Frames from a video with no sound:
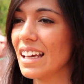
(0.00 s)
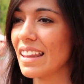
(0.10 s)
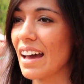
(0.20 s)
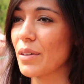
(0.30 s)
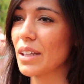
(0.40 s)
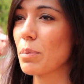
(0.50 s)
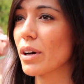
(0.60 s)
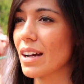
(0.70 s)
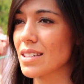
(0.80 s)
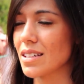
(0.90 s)
That really put
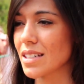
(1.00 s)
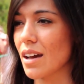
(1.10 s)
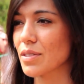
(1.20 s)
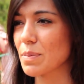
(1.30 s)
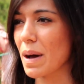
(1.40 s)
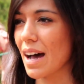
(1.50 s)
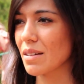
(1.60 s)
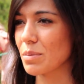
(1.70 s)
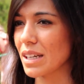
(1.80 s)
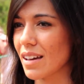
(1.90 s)
us in a tough spot
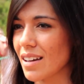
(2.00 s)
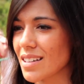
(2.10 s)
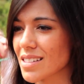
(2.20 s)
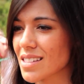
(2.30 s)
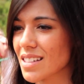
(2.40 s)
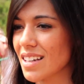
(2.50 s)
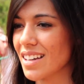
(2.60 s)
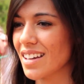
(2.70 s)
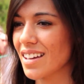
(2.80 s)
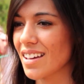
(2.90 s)
because
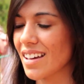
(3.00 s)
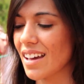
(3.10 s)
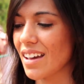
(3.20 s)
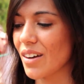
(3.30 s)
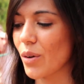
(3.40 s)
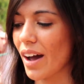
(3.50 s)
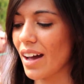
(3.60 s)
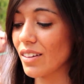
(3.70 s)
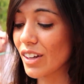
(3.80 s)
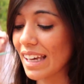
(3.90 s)

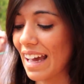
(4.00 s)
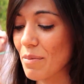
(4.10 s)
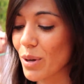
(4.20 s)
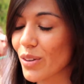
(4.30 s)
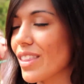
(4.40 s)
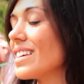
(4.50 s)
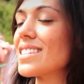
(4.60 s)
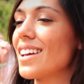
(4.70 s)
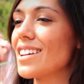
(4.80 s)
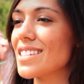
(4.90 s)
looking at both of these
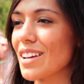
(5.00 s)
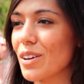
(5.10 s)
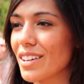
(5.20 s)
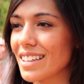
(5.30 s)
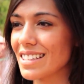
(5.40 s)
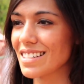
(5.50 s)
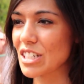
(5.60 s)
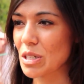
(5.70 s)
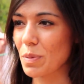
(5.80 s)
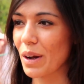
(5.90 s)
kids, I couldn't
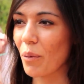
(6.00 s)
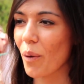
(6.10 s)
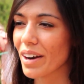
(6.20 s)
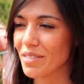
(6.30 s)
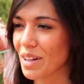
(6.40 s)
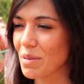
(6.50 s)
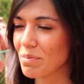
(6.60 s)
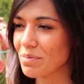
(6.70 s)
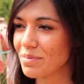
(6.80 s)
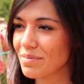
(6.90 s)
just bring one of
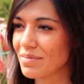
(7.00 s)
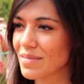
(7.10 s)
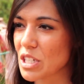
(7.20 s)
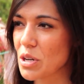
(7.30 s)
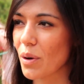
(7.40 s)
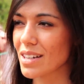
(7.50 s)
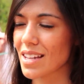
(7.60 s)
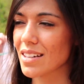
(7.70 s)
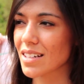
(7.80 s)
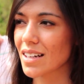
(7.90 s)
them to our
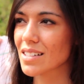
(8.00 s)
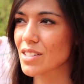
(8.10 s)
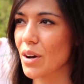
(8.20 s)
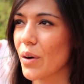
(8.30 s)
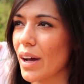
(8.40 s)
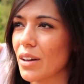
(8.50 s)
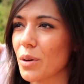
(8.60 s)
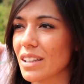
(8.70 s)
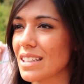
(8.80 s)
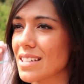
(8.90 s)
center. So I
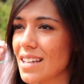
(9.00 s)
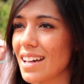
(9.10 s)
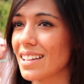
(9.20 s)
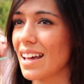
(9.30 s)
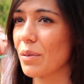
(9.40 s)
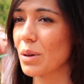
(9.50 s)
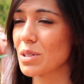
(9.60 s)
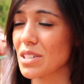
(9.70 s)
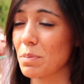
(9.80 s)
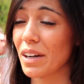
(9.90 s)
quickly decided that we would
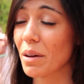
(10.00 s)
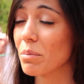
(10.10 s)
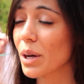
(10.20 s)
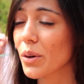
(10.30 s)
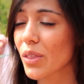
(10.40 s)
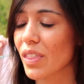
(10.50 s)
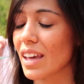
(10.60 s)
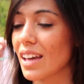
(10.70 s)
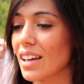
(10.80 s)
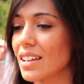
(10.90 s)
just bring them both,
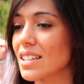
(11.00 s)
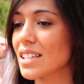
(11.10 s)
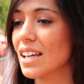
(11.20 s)
and